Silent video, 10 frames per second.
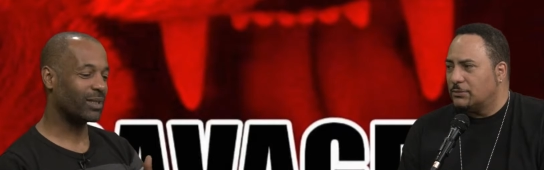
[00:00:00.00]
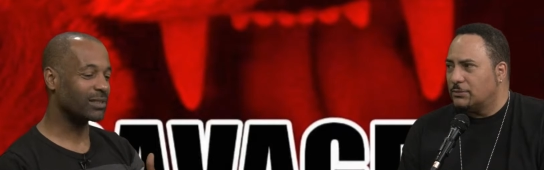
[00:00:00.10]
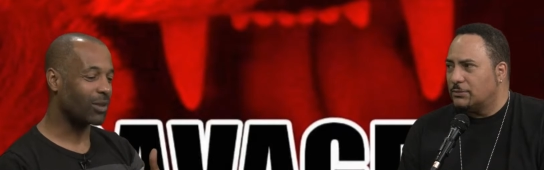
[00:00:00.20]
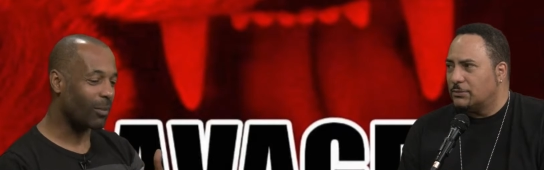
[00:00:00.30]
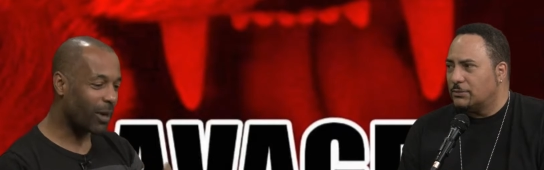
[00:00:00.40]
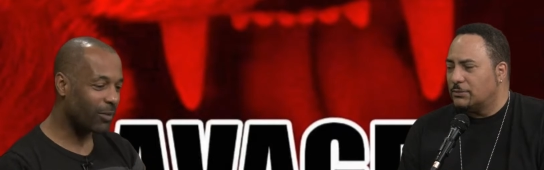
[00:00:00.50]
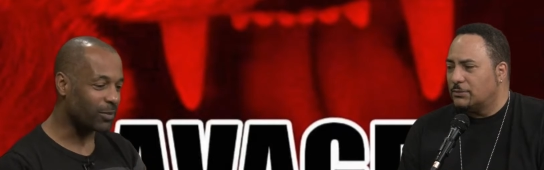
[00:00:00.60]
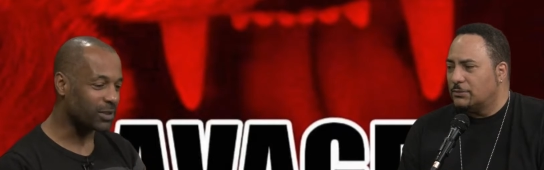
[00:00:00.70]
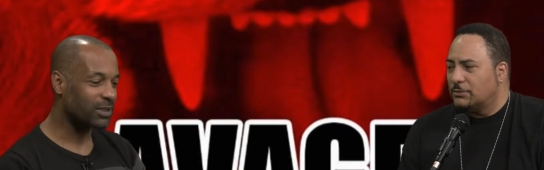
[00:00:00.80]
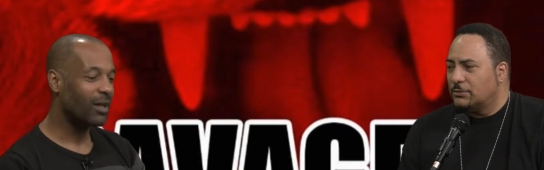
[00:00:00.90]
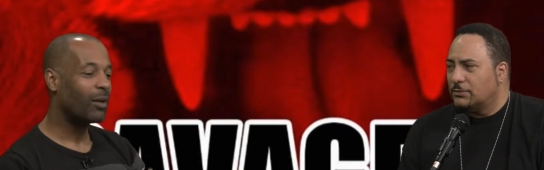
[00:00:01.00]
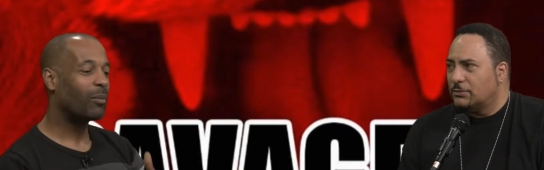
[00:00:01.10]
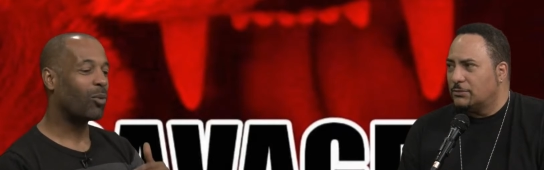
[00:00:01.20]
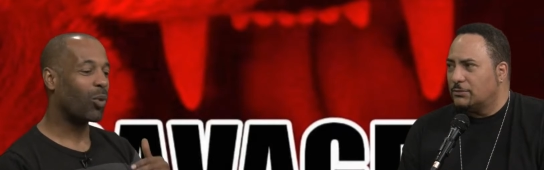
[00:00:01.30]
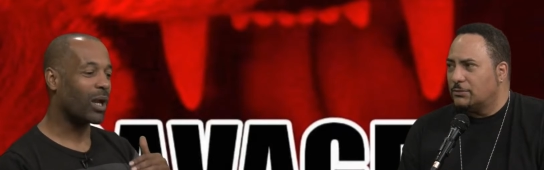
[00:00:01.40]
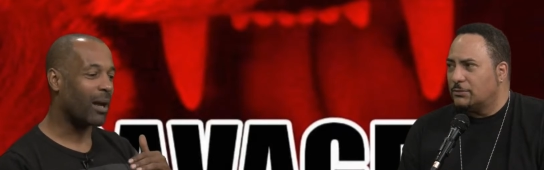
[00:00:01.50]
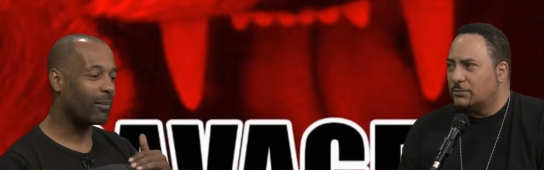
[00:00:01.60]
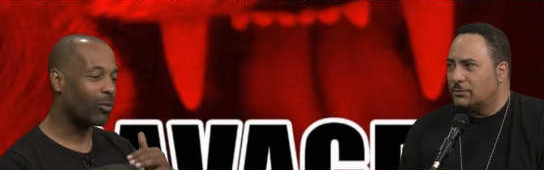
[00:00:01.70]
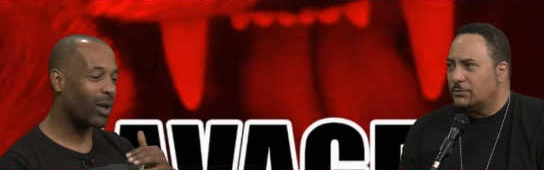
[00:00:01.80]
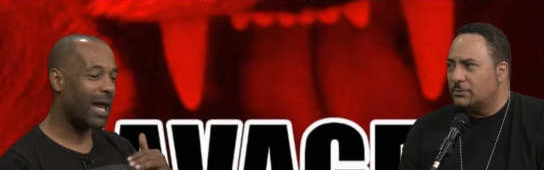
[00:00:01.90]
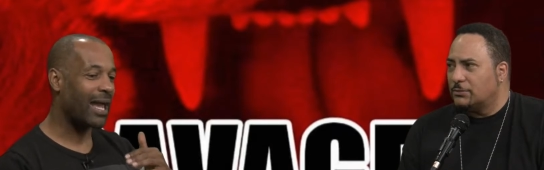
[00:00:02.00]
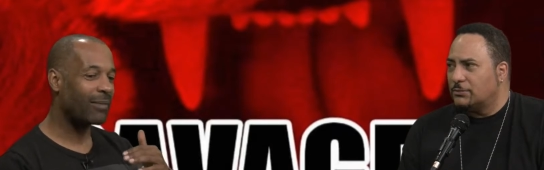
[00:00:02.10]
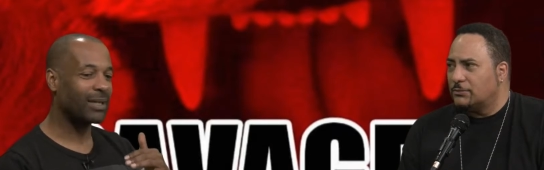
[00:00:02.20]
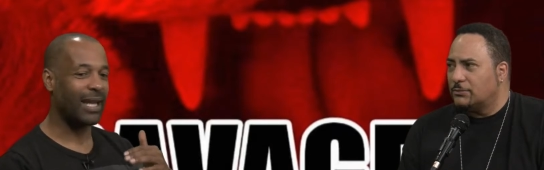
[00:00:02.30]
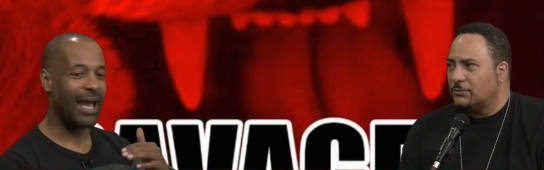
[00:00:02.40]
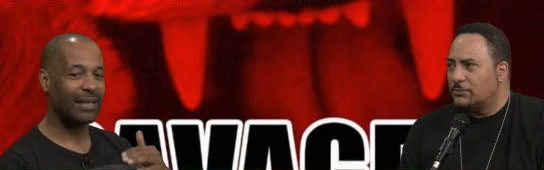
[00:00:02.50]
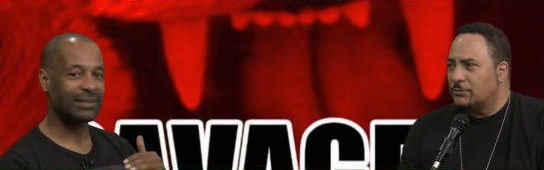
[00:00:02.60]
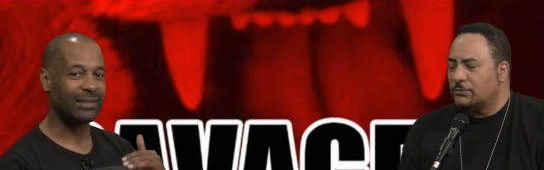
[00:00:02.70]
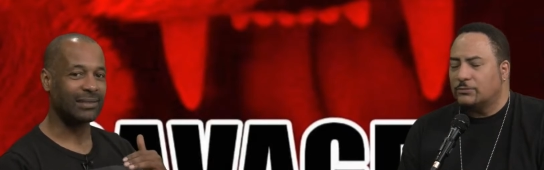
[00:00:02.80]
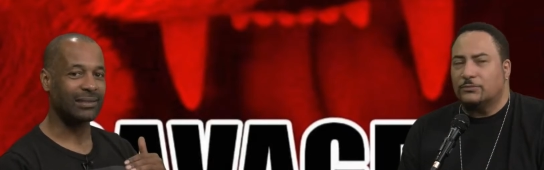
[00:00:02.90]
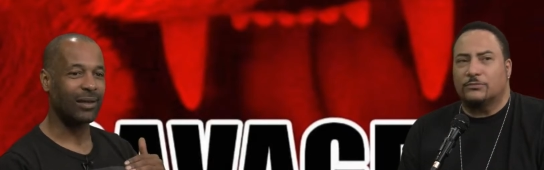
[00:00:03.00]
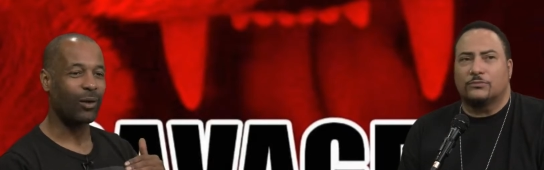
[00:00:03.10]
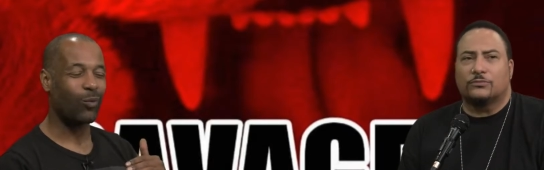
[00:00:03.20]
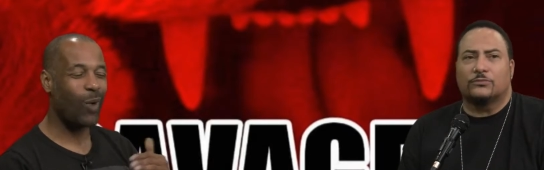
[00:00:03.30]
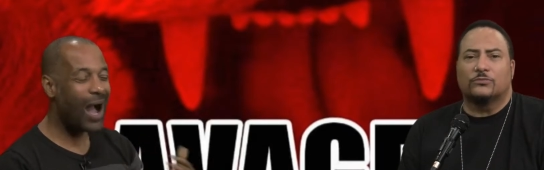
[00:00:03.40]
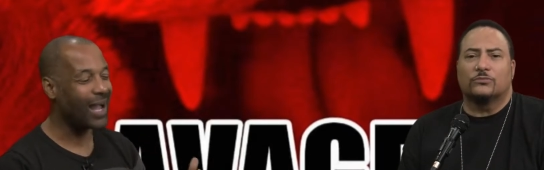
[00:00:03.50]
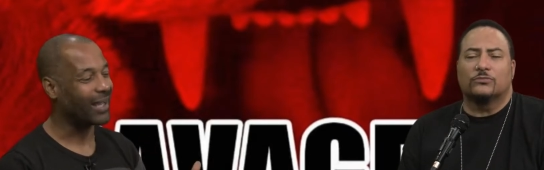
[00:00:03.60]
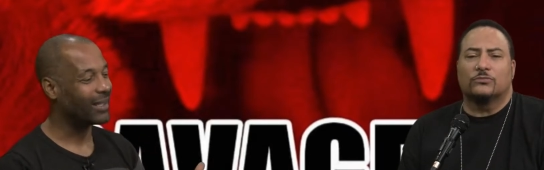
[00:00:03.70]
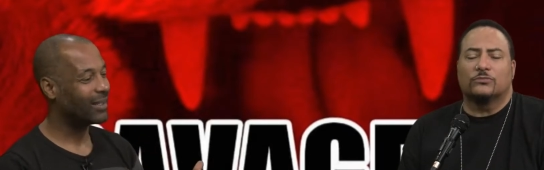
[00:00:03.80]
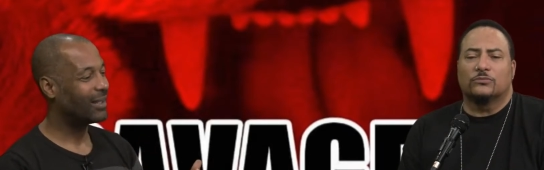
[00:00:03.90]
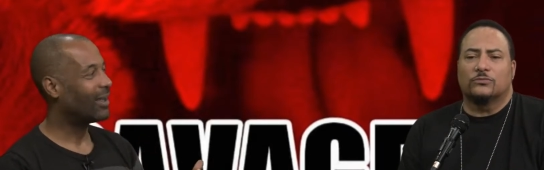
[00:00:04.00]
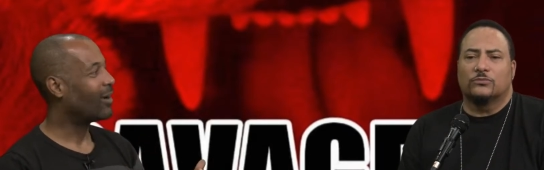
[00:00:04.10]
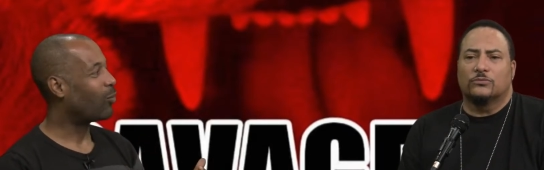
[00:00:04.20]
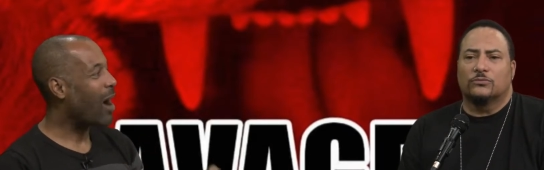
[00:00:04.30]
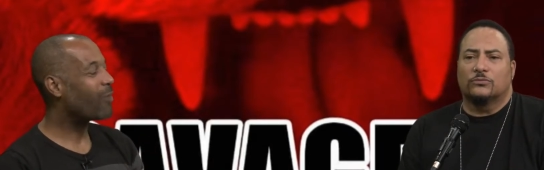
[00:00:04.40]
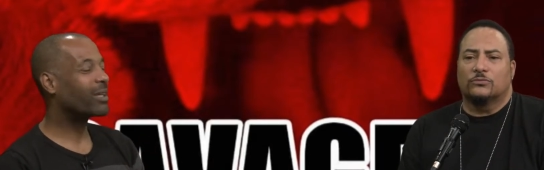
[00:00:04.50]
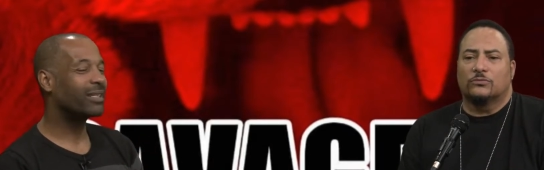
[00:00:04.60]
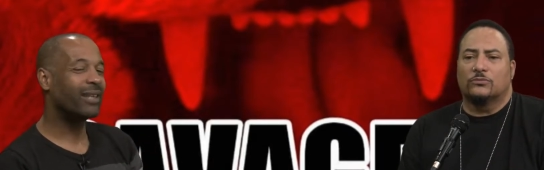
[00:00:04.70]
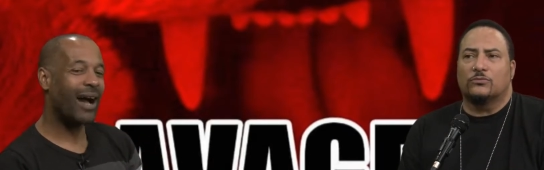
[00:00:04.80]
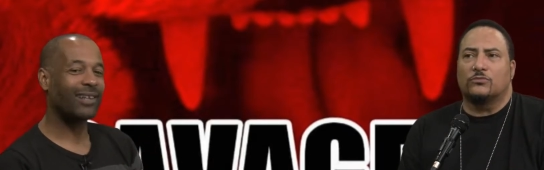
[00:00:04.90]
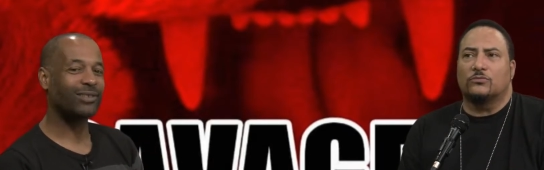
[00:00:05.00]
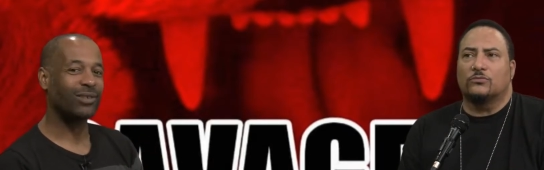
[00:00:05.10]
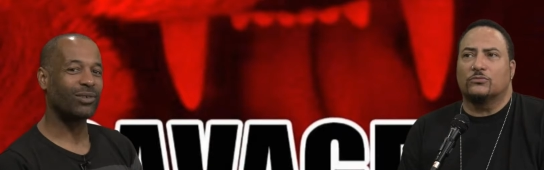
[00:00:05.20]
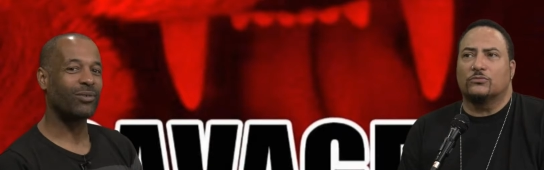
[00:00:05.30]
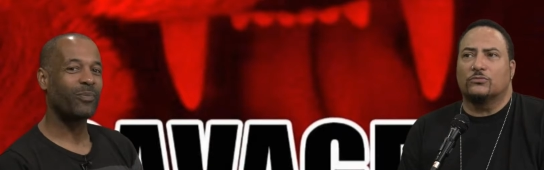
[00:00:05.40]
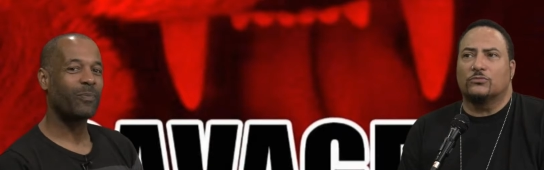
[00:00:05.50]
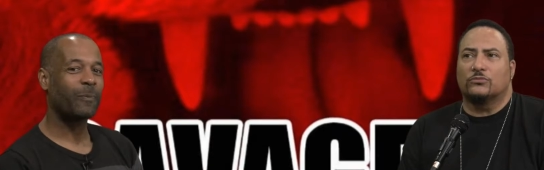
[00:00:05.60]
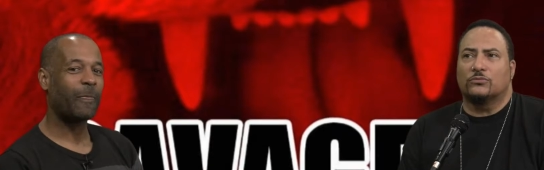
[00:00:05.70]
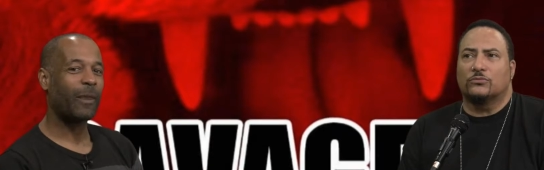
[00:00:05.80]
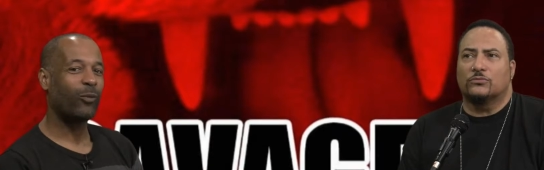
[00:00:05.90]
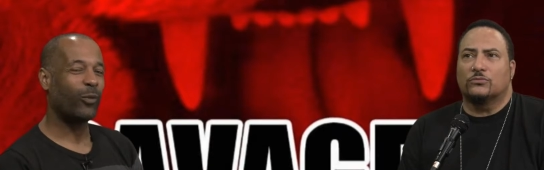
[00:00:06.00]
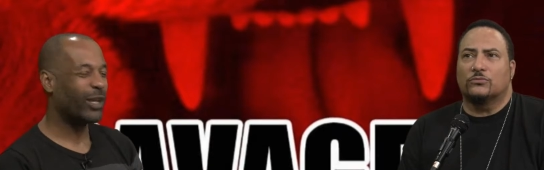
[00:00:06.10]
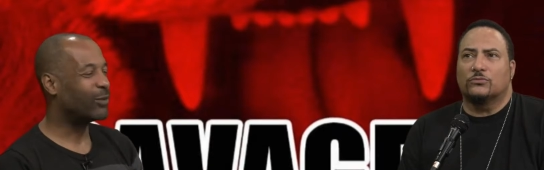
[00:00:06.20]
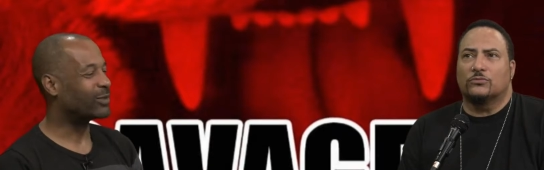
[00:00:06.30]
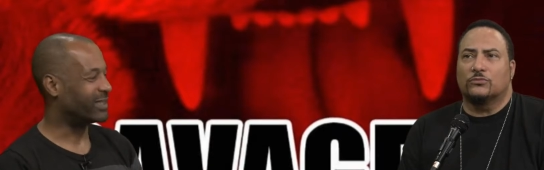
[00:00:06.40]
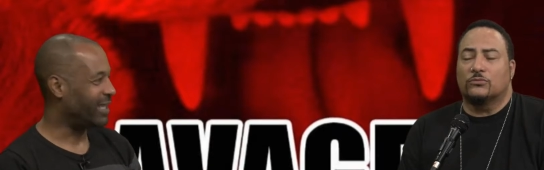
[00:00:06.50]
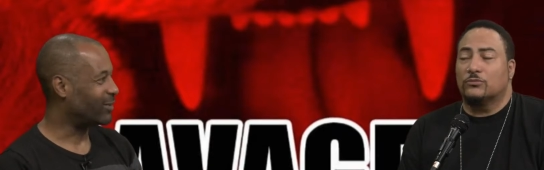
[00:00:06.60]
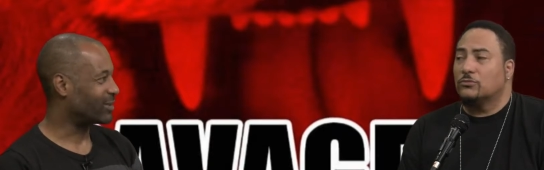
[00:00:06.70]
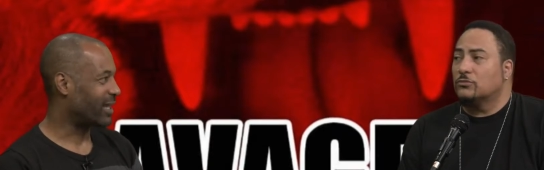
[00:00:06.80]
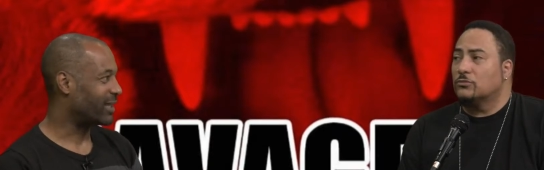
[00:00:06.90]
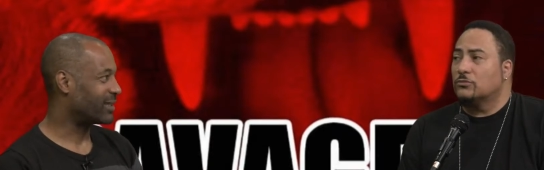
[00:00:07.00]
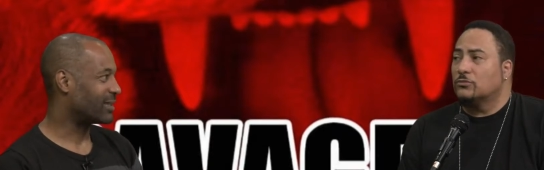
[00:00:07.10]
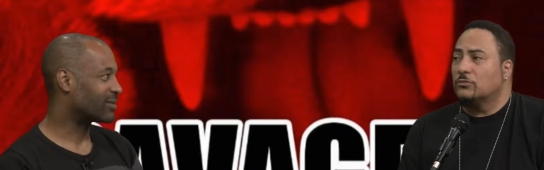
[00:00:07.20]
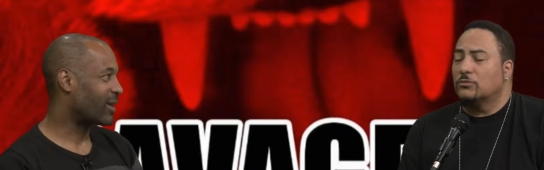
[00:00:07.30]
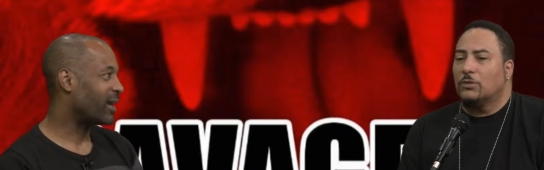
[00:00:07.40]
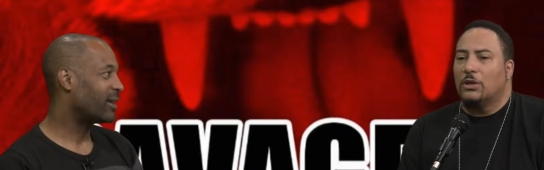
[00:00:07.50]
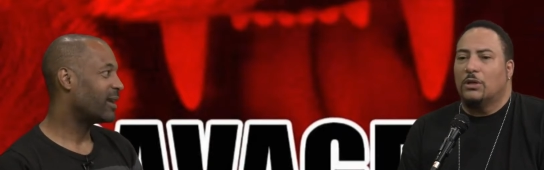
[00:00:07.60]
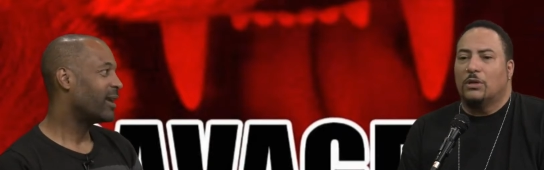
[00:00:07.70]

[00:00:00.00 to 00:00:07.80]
Speaker 1: this on purpose. But what I'm, what I am going to ask is why? Why would a doctor reuse needles like this, right?